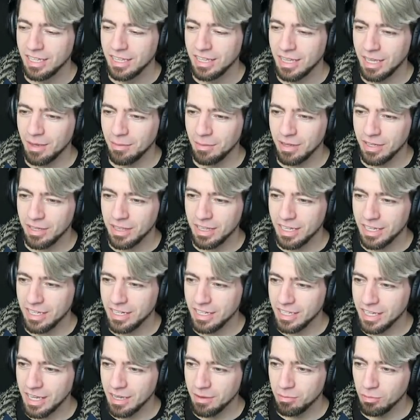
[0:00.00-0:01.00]

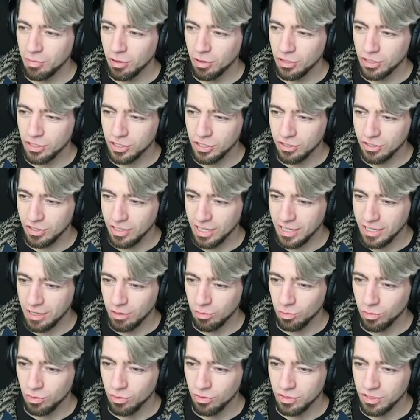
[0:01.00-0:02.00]
of game boss look like
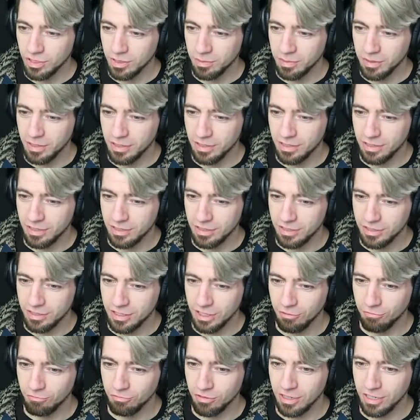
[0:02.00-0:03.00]
a walk in the park.
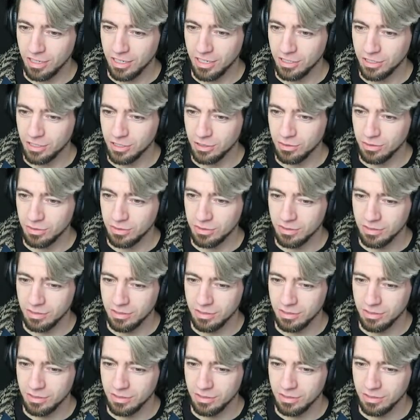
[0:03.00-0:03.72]
They really do.